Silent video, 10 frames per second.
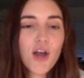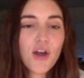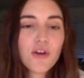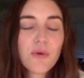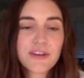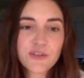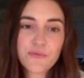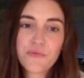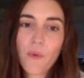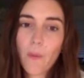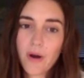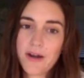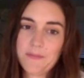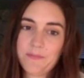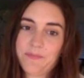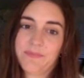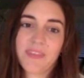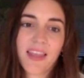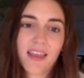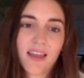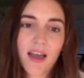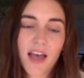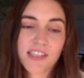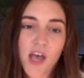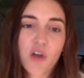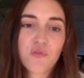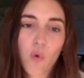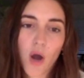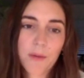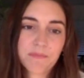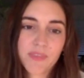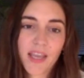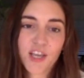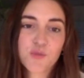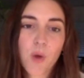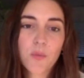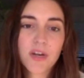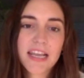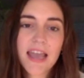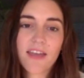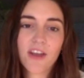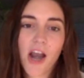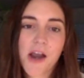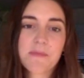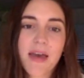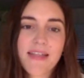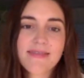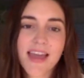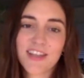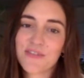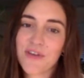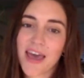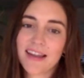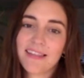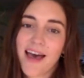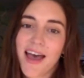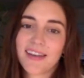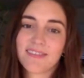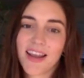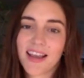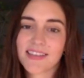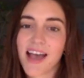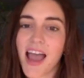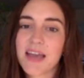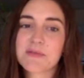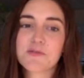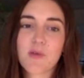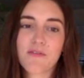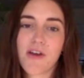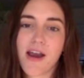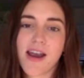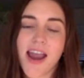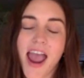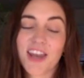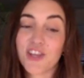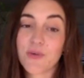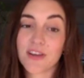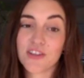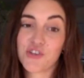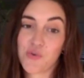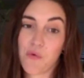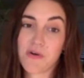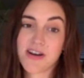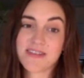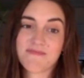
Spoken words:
Question 4, song 4. Because when we're together, then you've got a lot. Because I am the river and you are the shore.